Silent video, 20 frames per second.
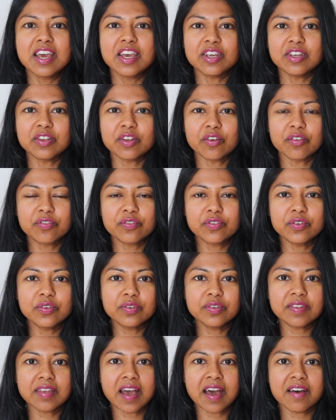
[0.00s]
You know,
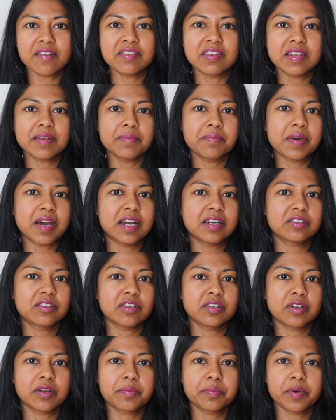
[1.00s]
foods have an impact
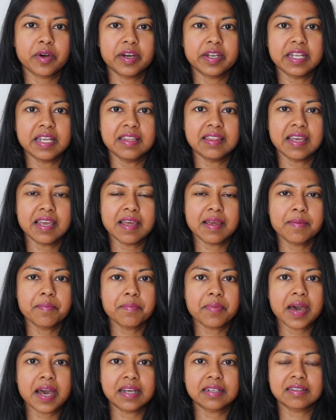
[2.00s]
on our body. They
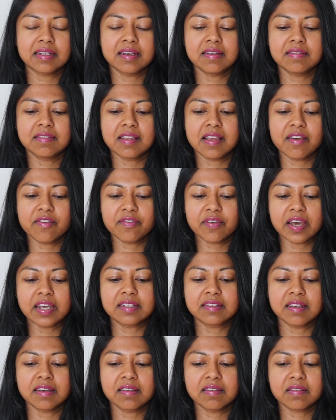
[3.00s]
impact us. They
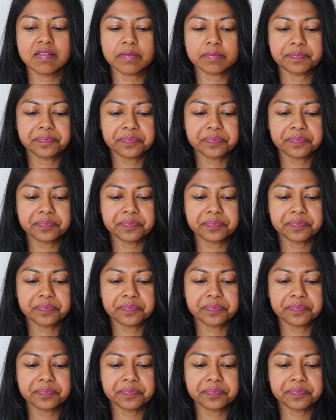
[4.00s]
affect us